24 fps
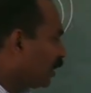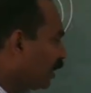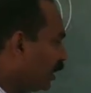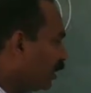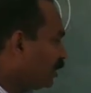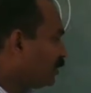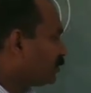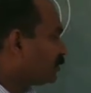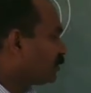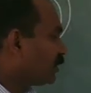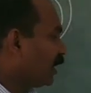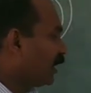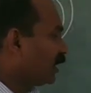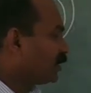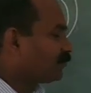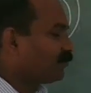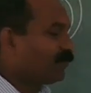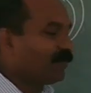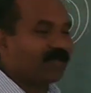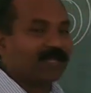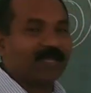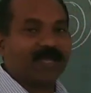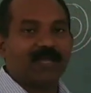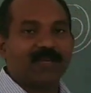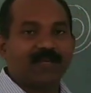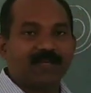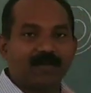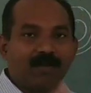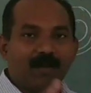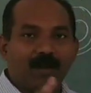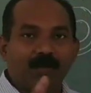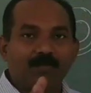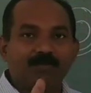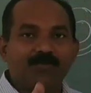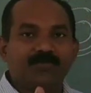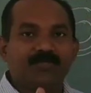In that we
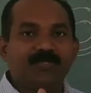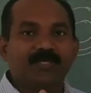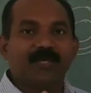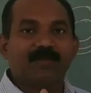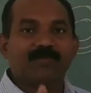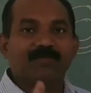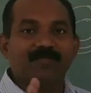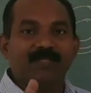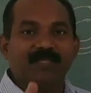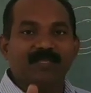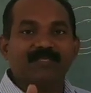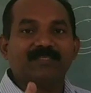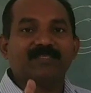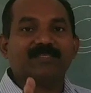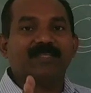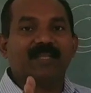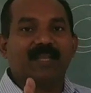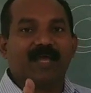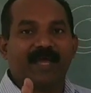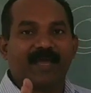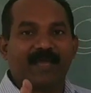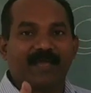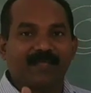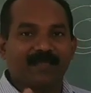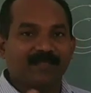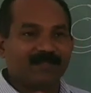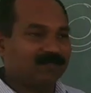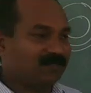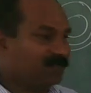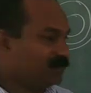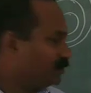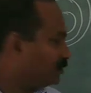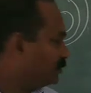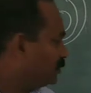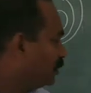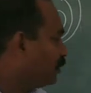can observe these
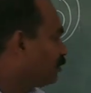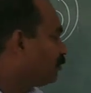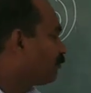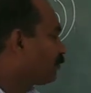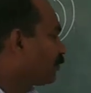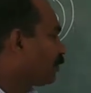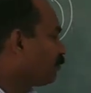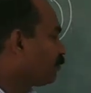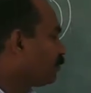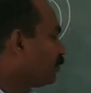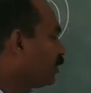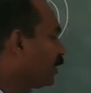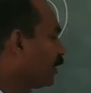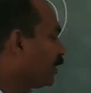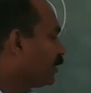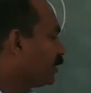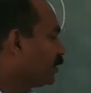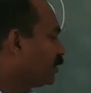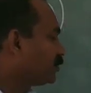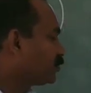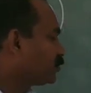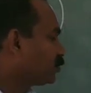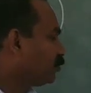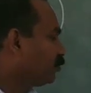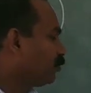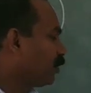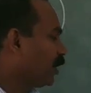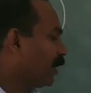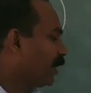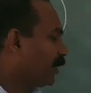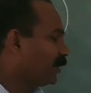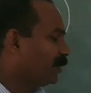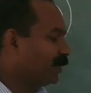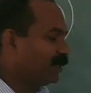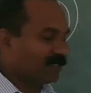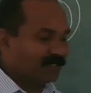lines from red to
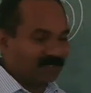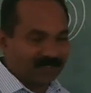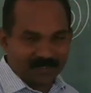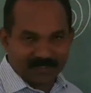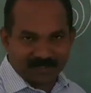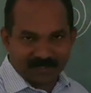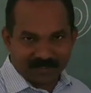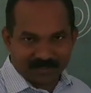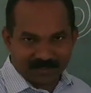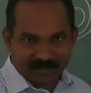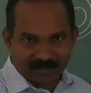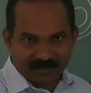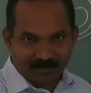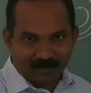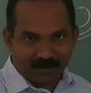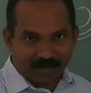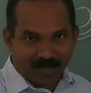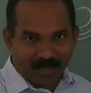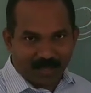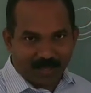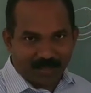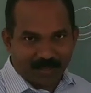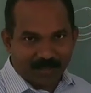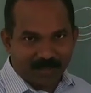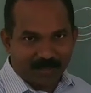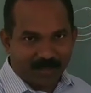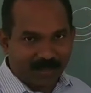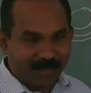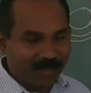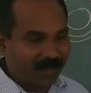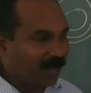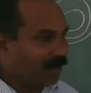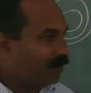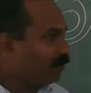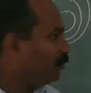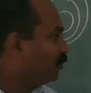violet. Okay, I
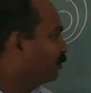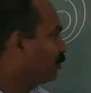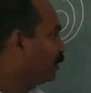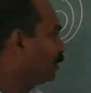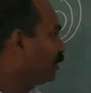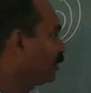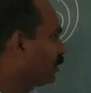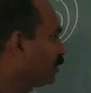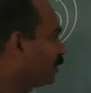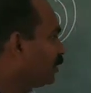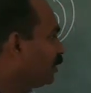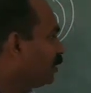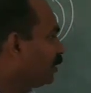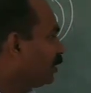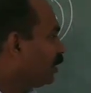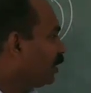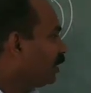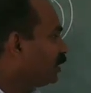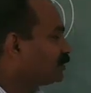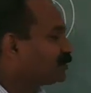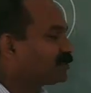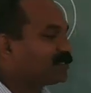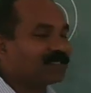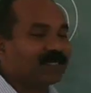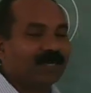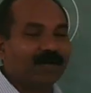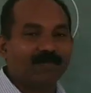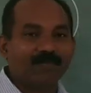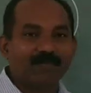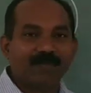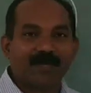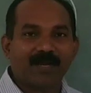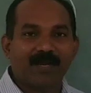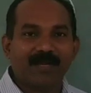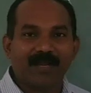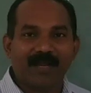have only
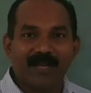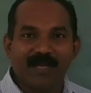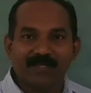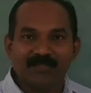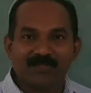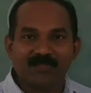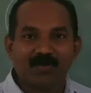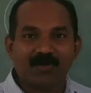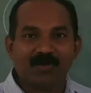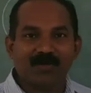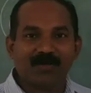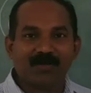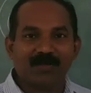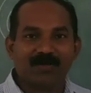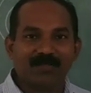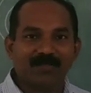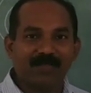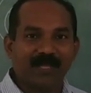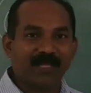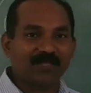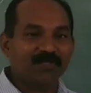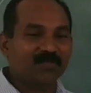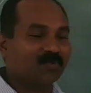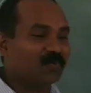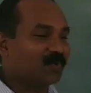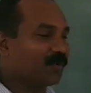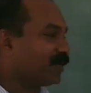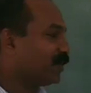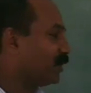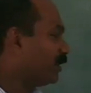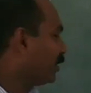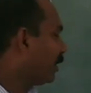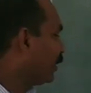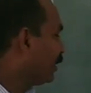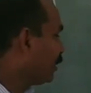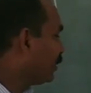some colored chalk. That's
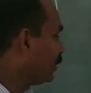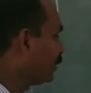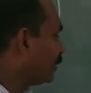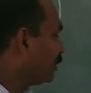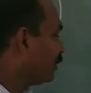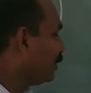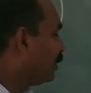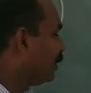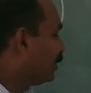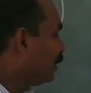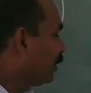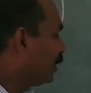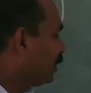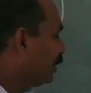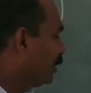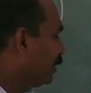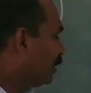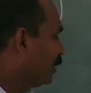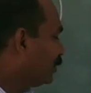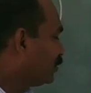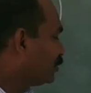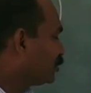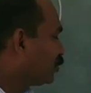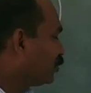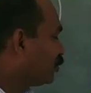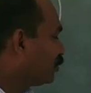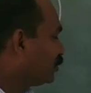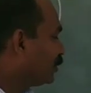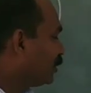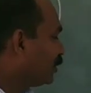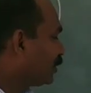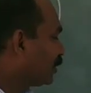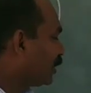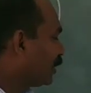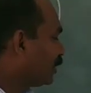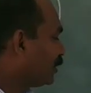why I draw
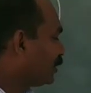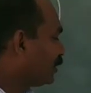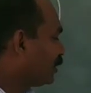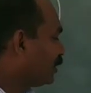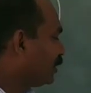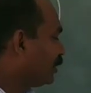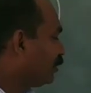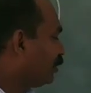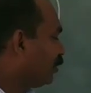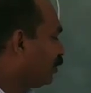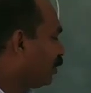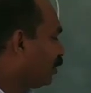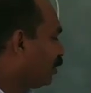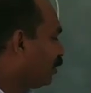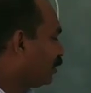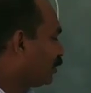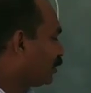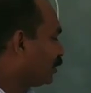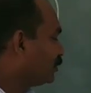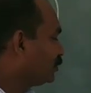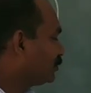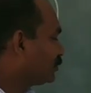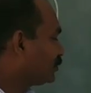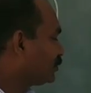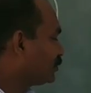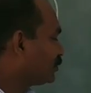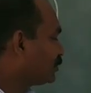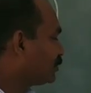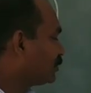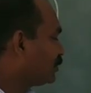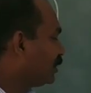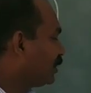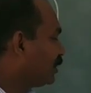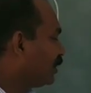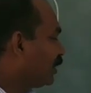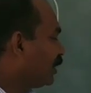the red, orange,
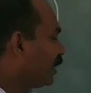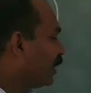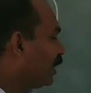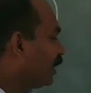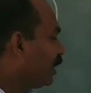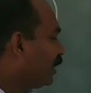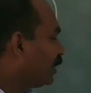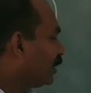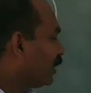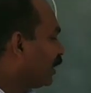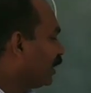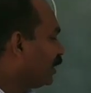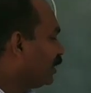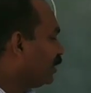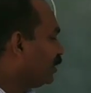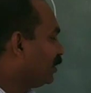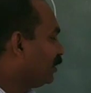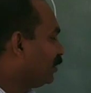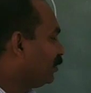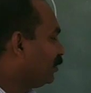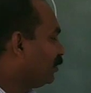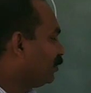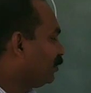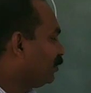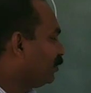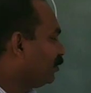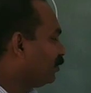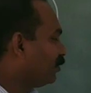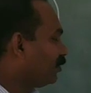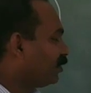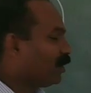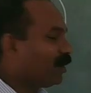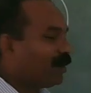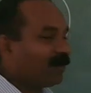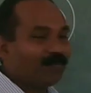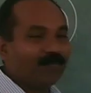yellow,
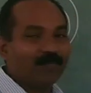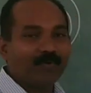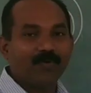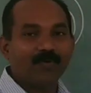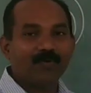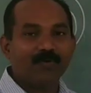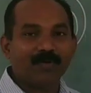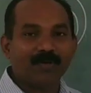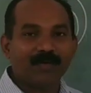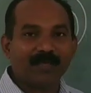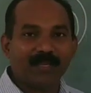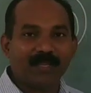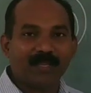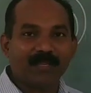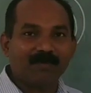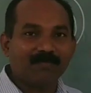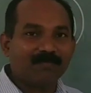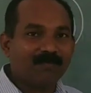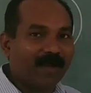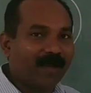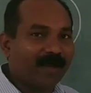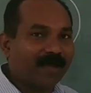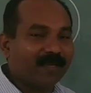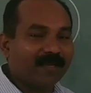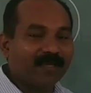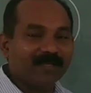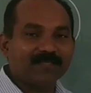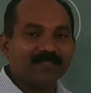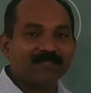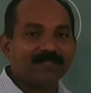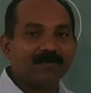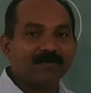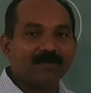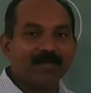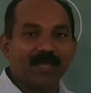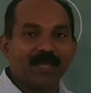blue, green,
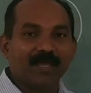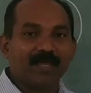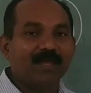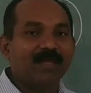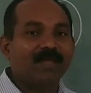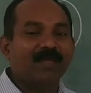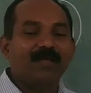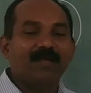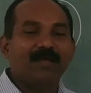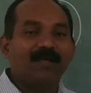violet. Okay,